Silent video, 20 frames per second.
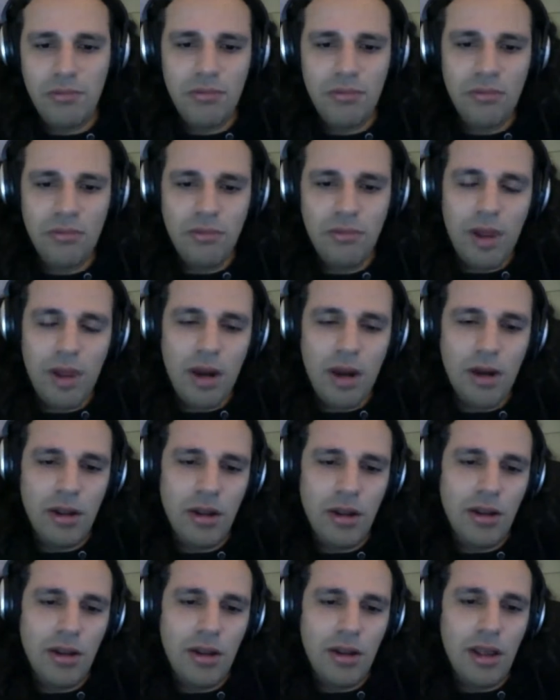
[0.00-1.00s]
are
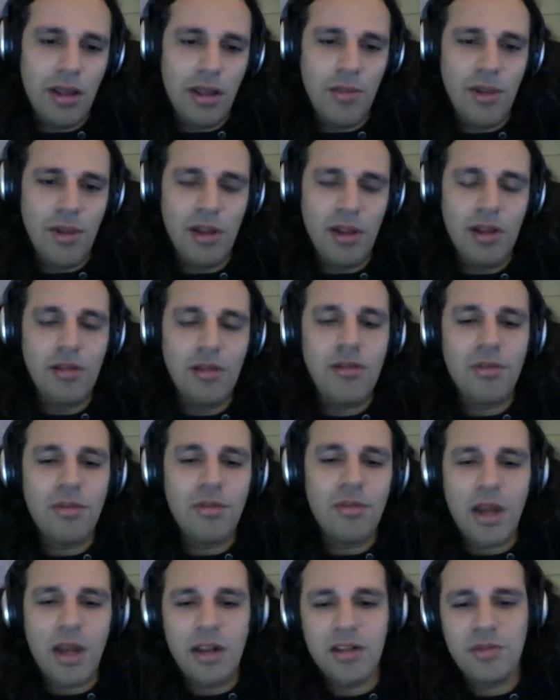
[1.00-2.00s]
coming to
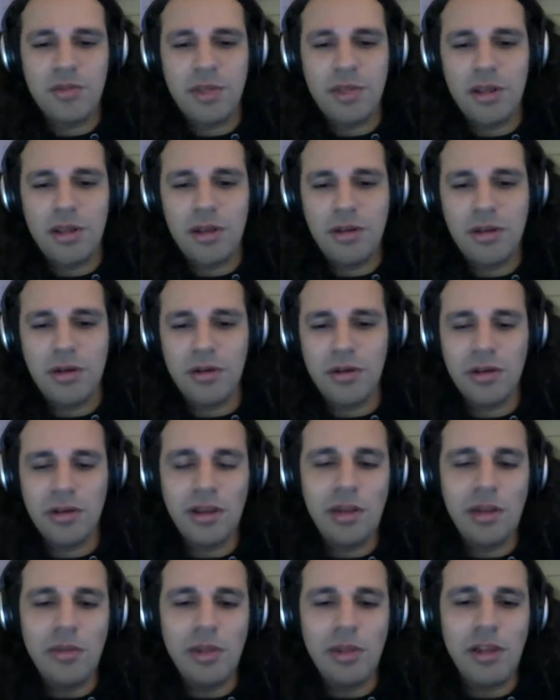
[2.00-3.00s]
management or
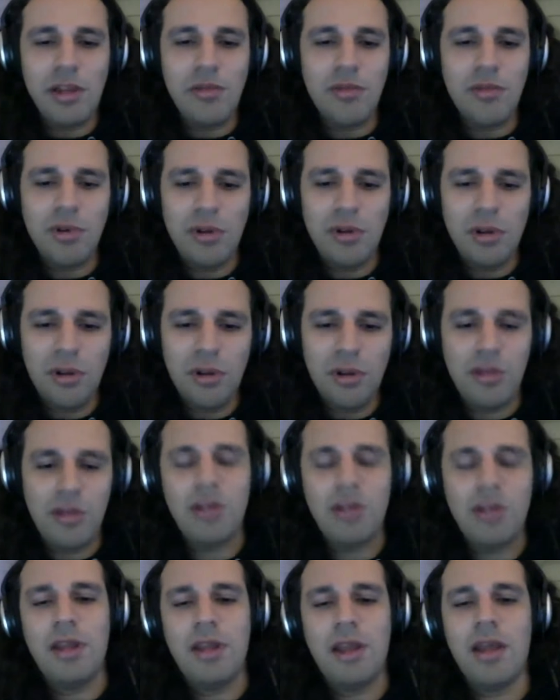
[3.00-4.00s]
team lead roles, and
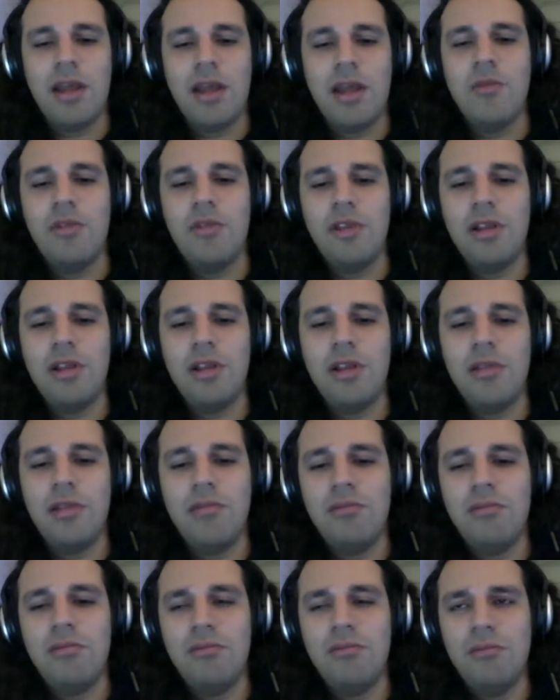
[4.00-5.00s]
they come with a
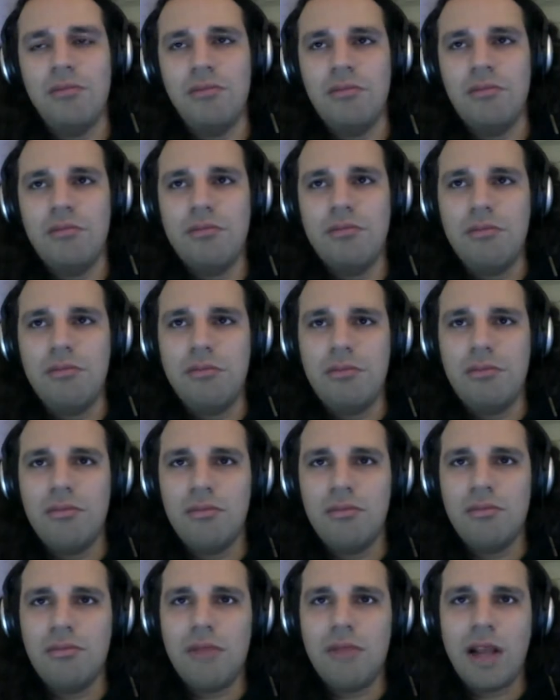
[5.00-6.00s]

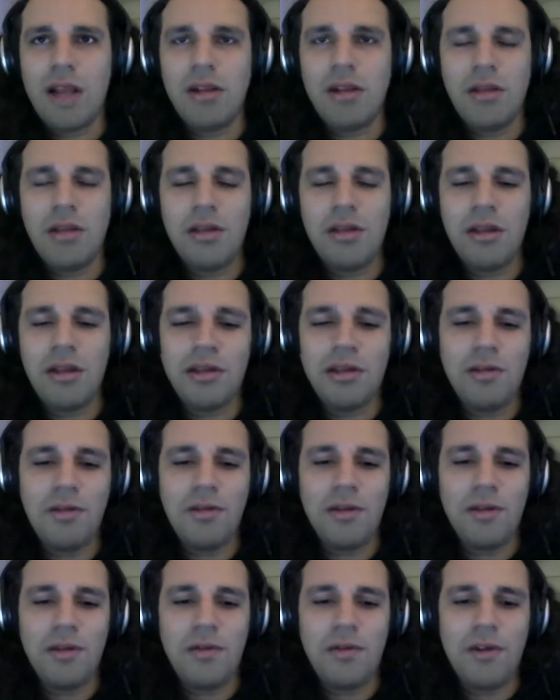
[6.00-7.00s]
mindset of
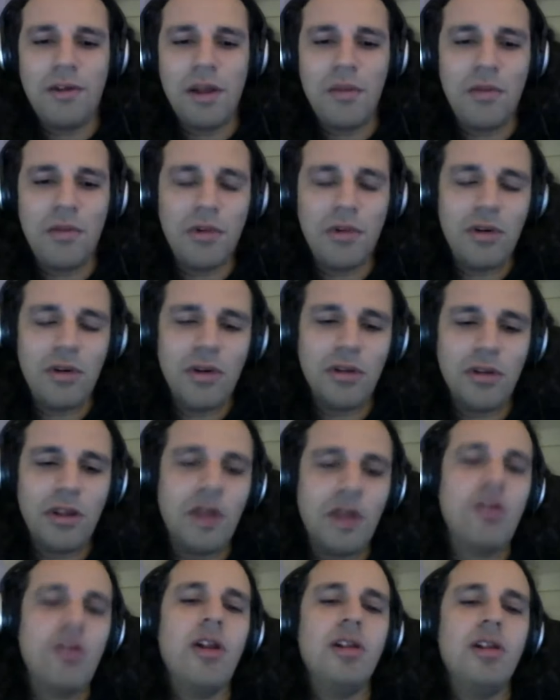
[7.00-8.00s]
a framework or
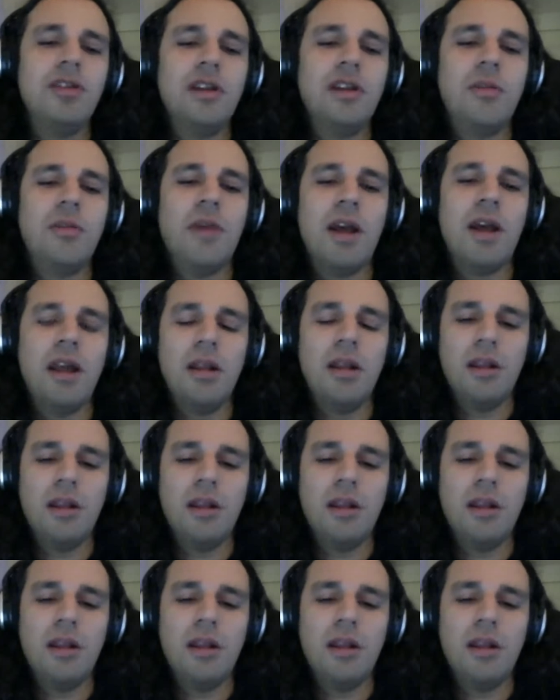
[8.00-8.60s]
technology in mind,